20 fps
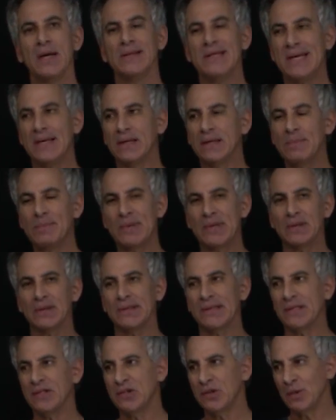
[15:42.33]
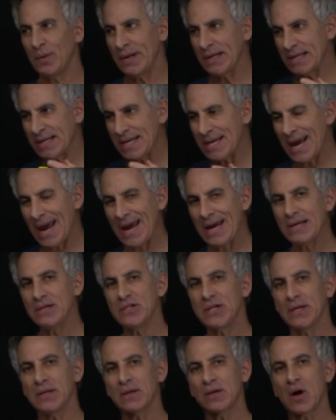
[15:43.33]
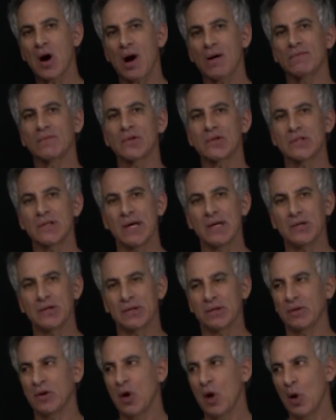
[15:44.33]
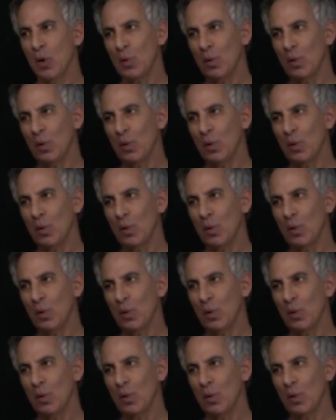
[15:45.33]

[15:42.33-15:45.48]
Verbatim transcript: The inability to engage in a conversation